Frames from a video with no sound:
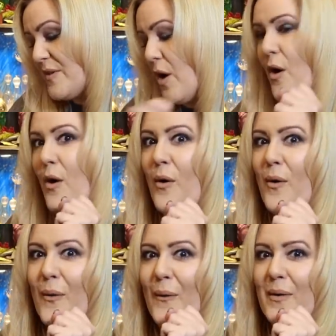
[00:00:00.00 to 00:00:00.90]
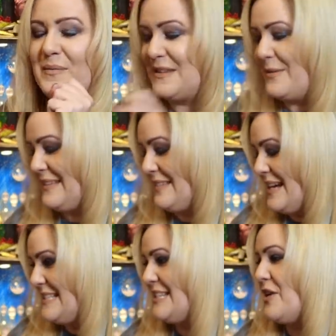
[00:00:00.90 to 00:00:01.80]
Oh, I'm so
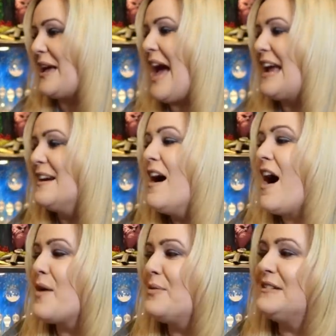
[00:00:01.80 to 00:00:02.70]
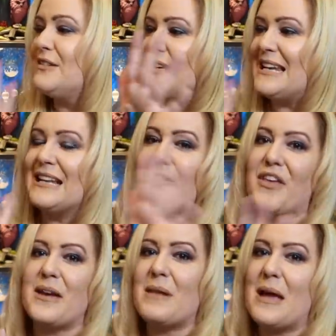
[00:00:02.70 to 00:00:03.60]
excited. Okay, I will do a little
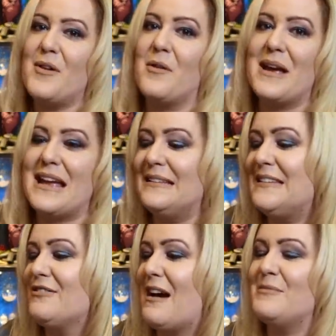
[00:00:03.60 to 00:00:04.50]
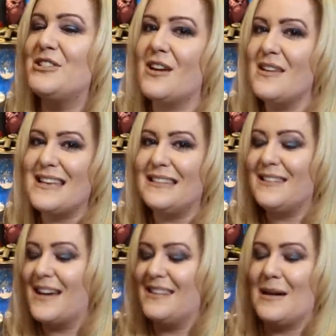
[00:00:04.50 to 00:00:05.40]
thing maybe on my Instagram to show you the
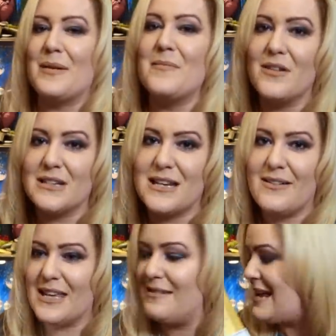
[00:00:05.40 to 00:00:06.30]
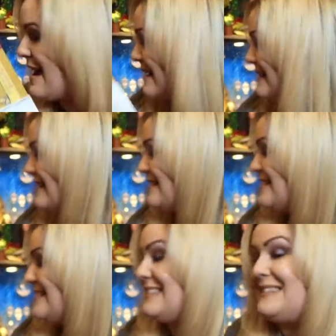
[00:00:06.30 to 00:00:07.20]
inside of that, but I'm not showing you now because that's
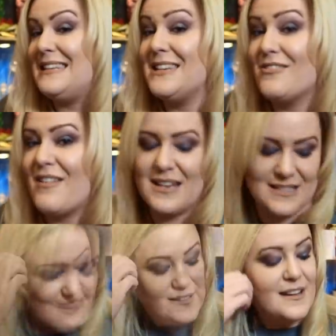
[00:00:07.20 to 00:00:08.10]
just a secret.